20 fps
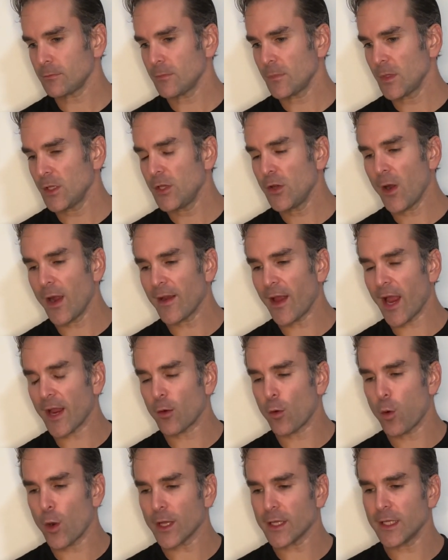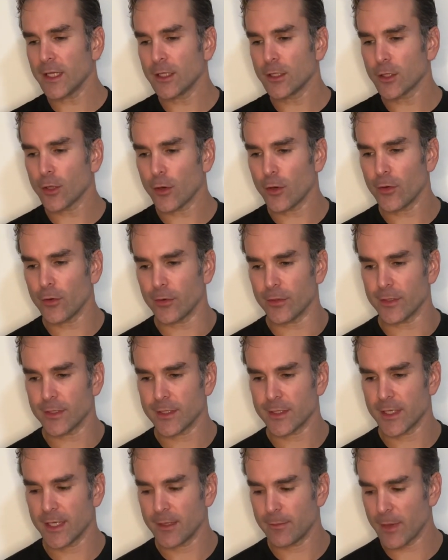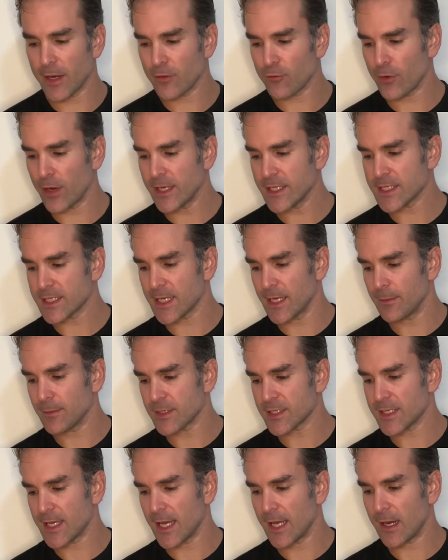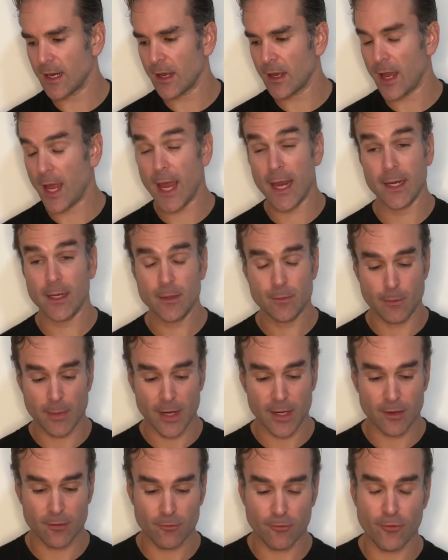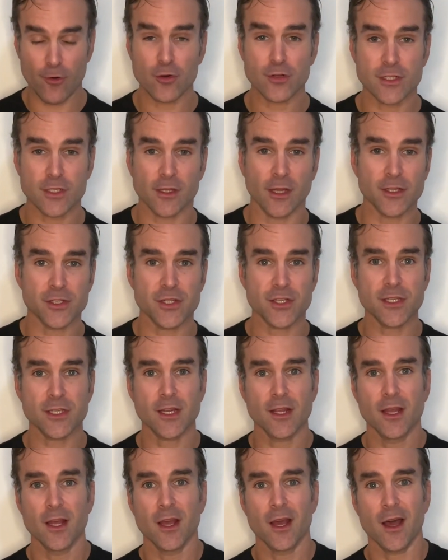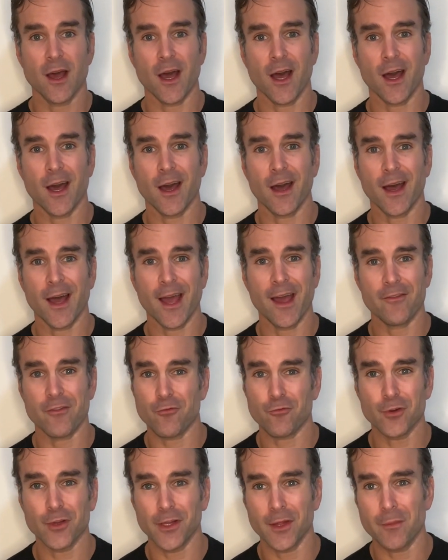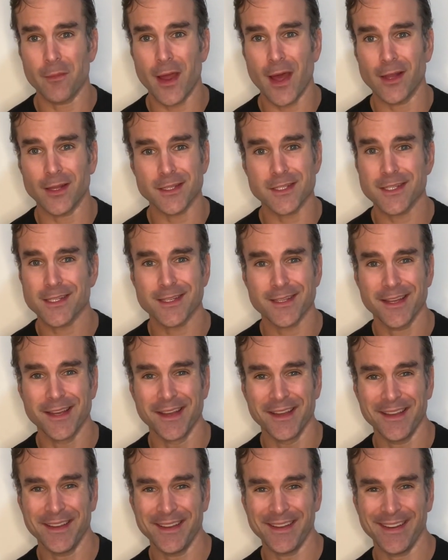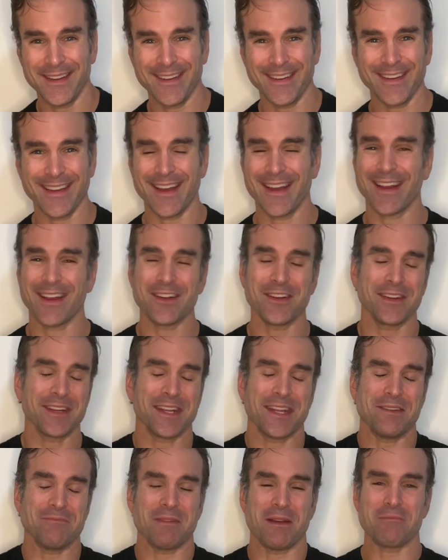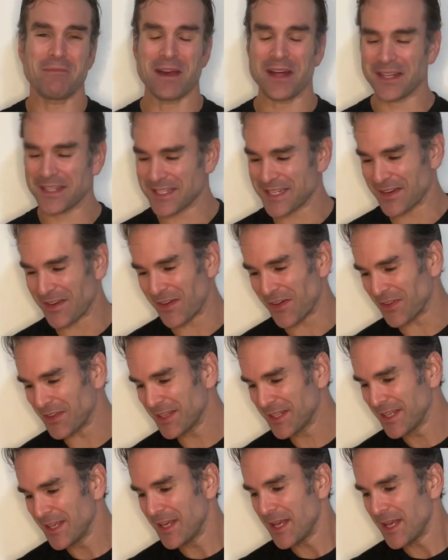I quickly learned in my race sims that my reverse lunges, I have a real imbalance. I couldn't keep my balance at all.